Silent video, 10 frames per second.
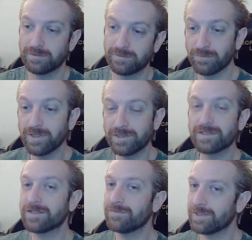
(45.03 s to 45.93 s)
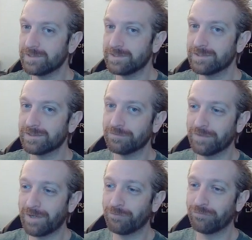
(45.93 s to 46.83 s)
It really does give you an idea of
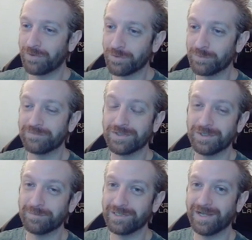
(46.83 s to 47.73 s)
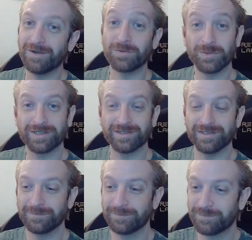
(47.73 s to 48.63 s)
how far we've come and how quickly.